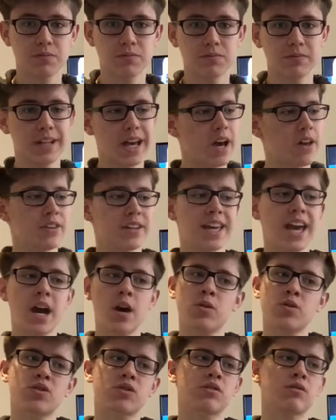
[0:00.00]
Now, the
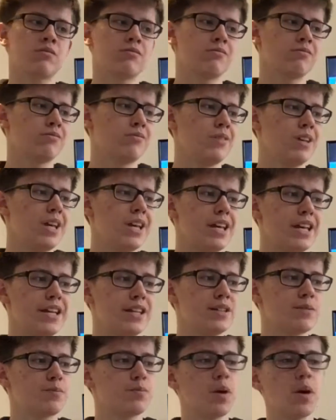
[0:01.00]
couch
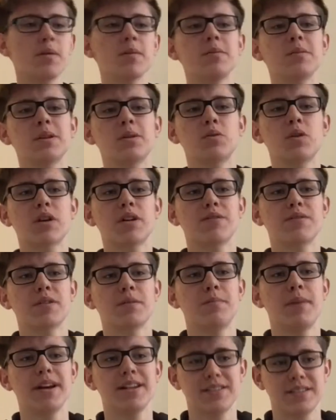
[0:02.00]
is probably one of the
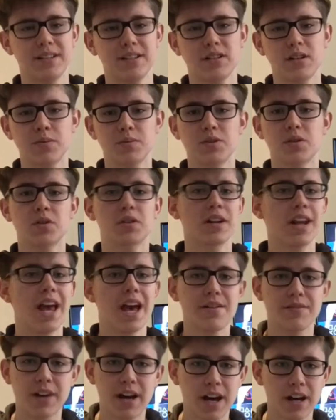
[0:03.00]
best setups you can
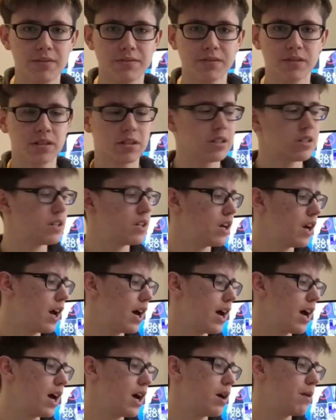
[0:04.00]
ever
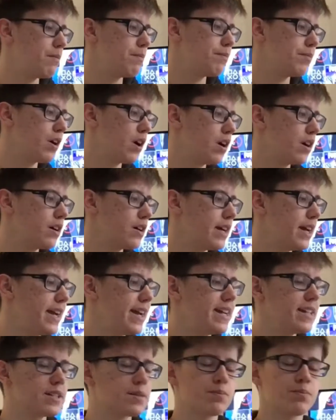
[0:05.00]
have, but
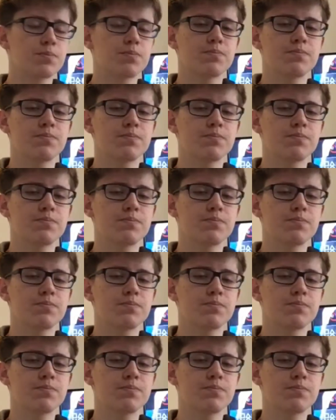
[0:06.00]
it's